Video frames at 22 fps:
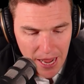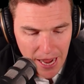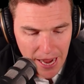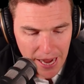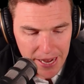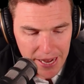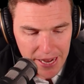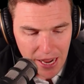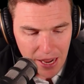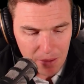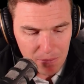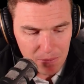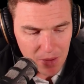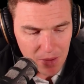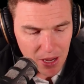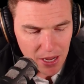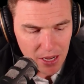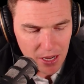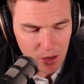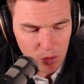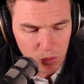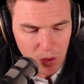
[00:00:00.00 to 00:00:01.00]
Hey, um,
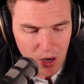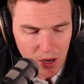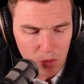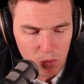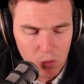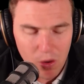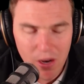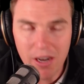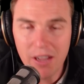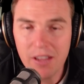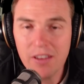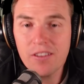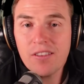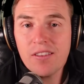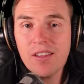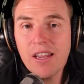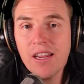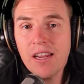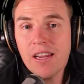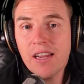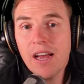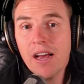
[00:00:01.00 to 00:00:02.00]
uh, one, one other
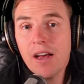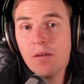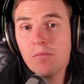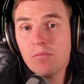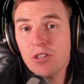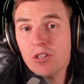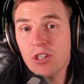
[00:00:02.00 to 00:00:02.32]
thing, um,